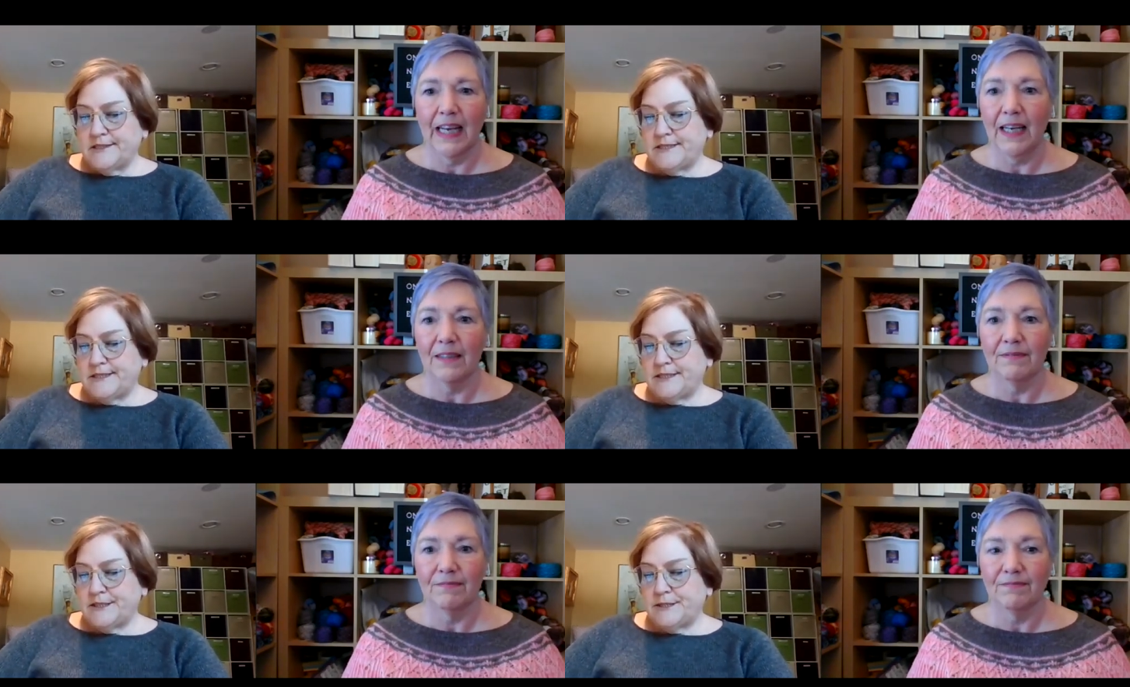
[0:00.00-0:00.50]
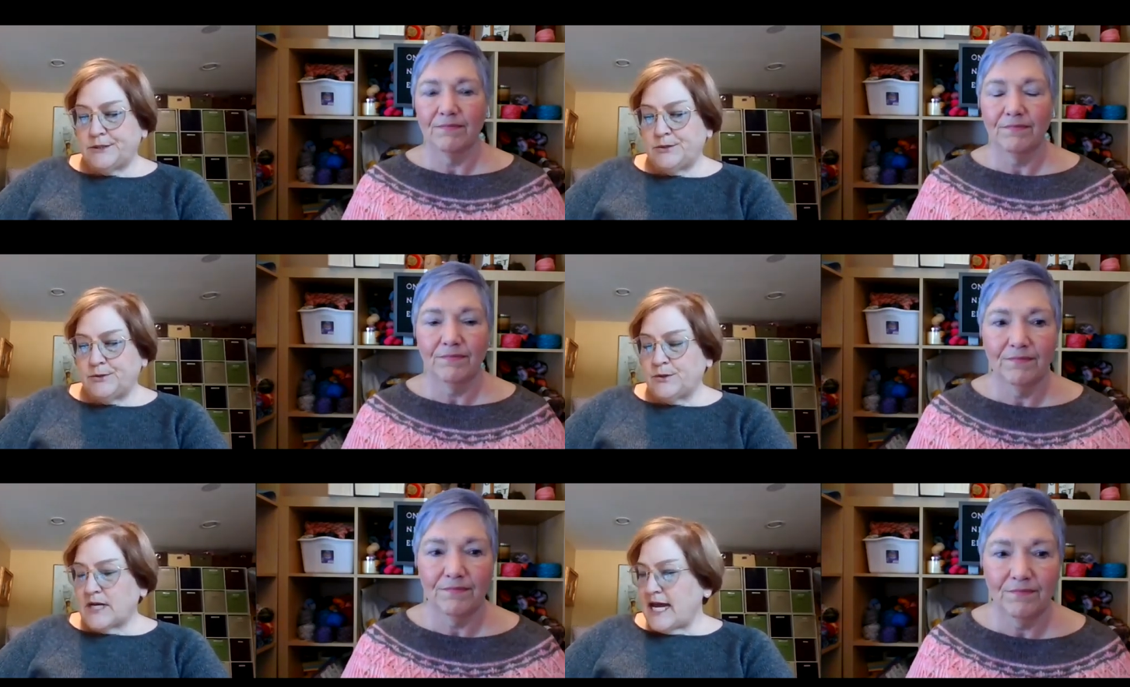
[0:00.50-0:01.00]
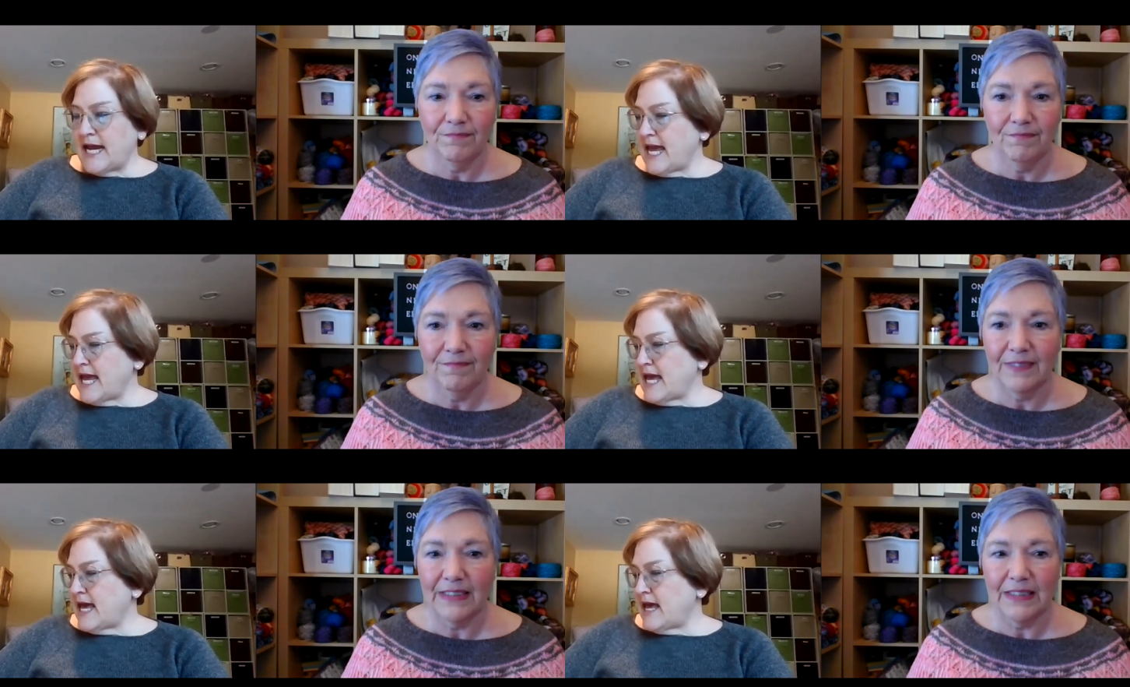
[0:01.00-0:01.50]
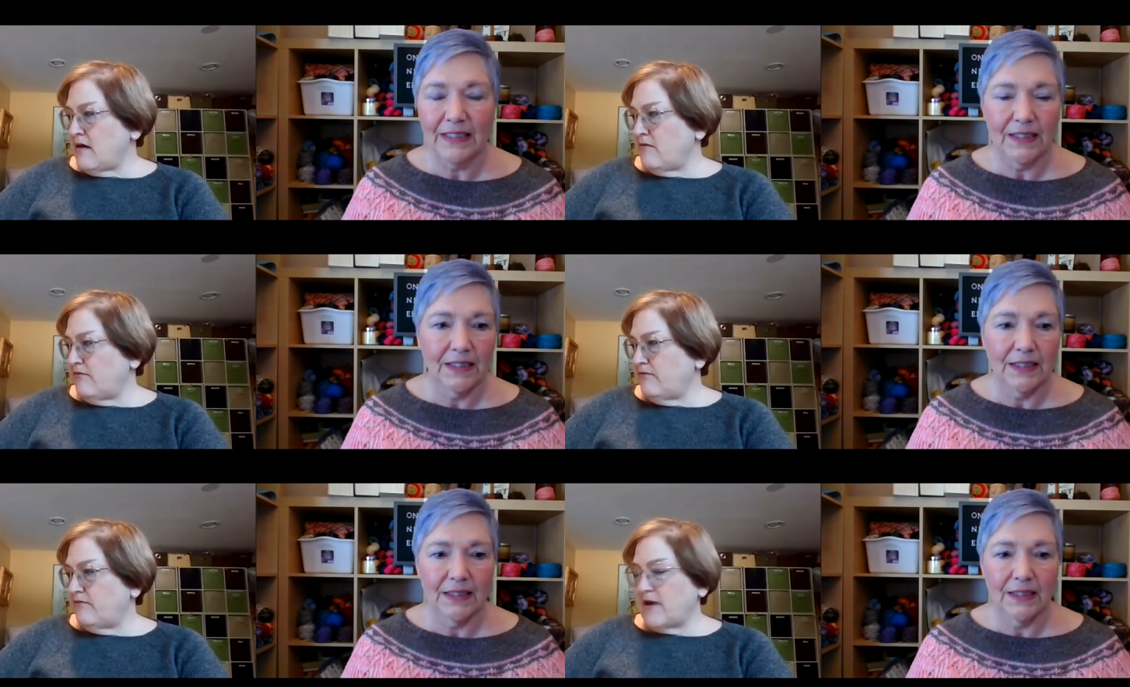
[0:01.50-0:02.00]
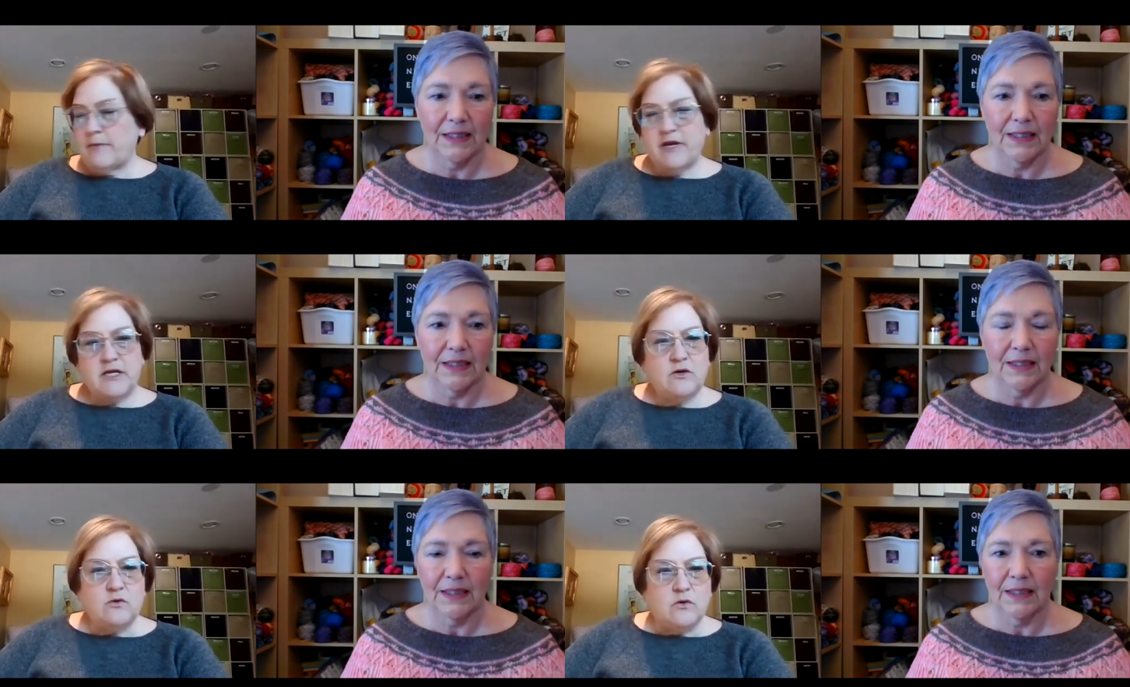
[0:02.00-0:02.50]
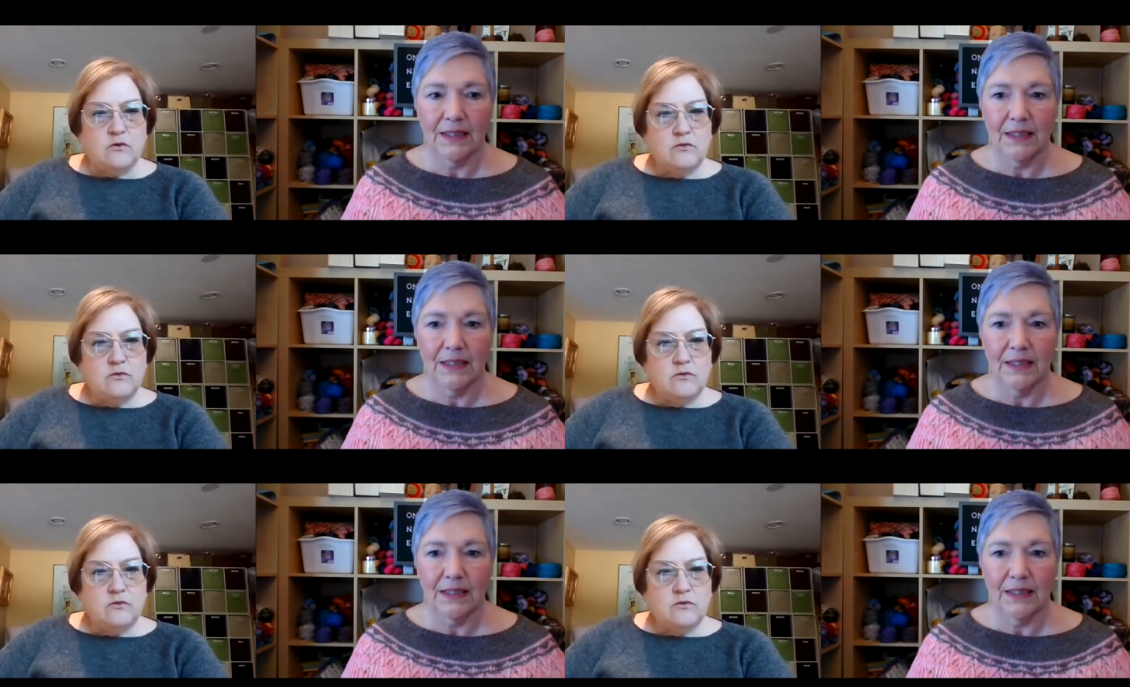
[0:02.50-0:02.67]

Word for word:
Speaker 1: Yeah. So I have. How about you?